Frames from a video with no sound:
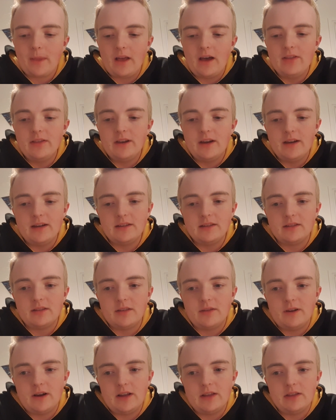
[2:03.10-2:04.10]
And that is the
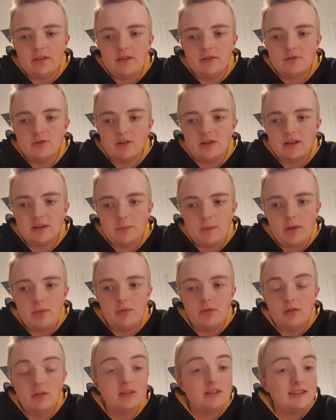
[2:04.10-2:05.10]
fact that trans
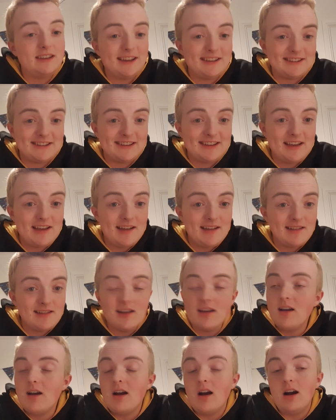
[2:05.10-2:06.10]
people, yet again,
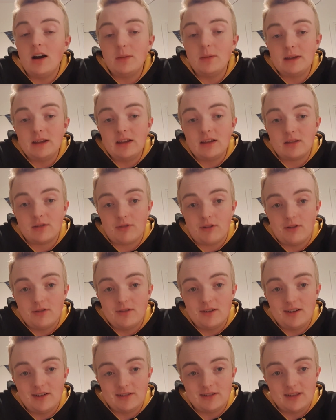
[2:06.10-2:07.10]
are being thrown
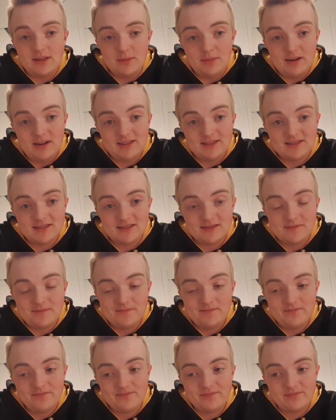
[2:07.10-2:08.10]
under the bus
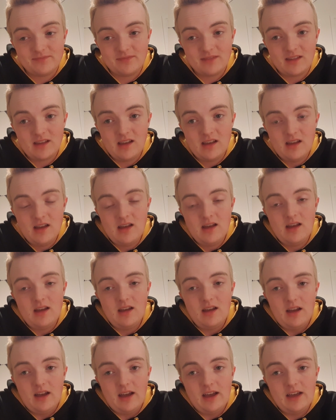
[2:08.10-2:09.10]

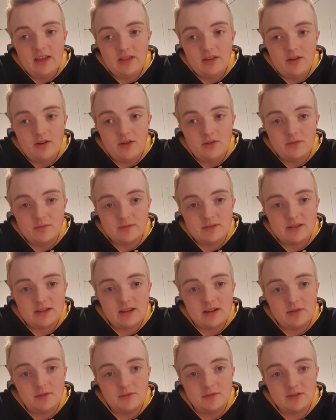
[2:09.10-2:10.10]
in the hopes
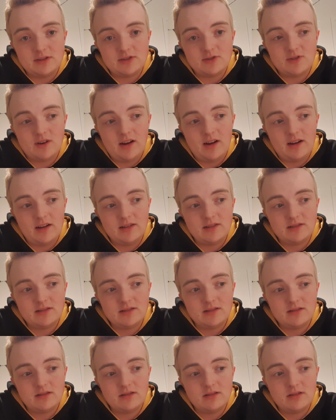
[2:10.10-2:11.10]
that it will
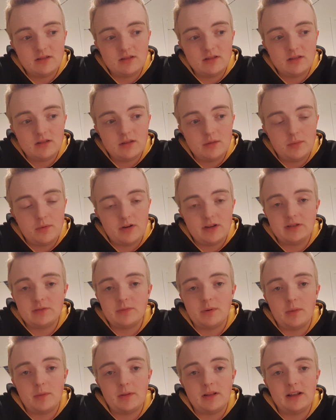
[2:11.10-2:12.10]
distract the British
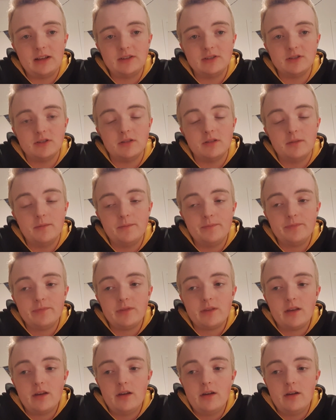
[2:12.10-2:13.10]
population
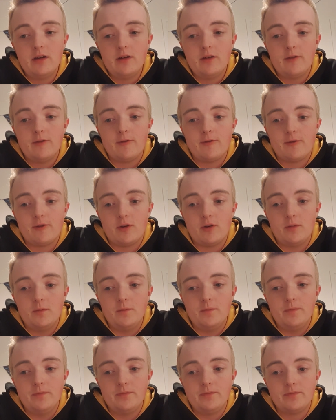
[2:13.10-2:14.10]

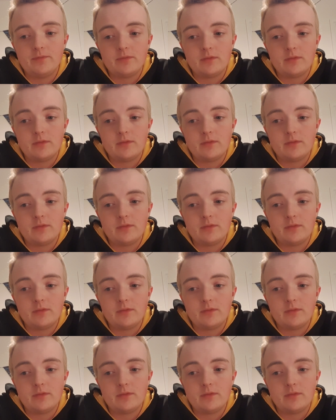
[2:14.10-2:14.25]
from